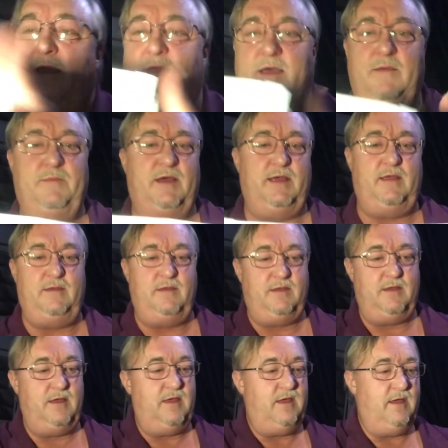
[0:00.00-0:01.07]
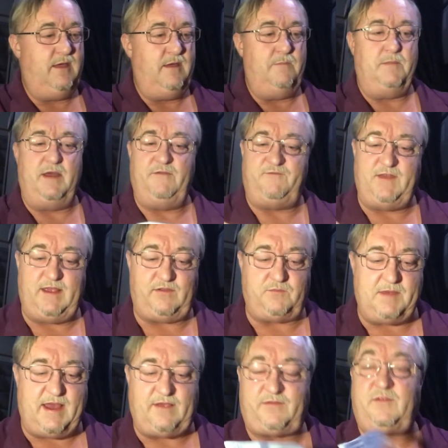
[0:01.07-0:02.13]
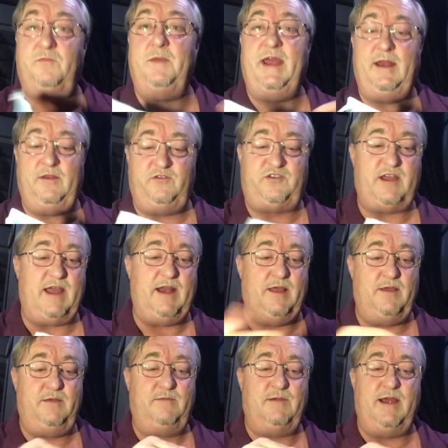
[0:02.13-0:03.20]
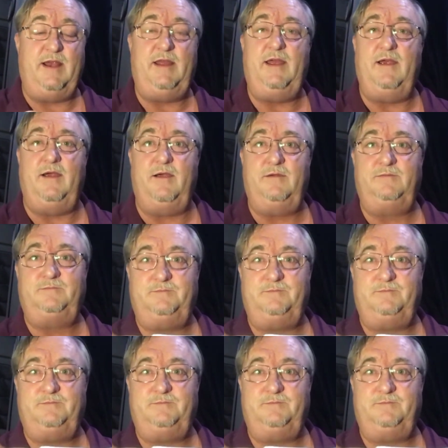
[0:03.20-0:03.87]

got my face masks made in China right here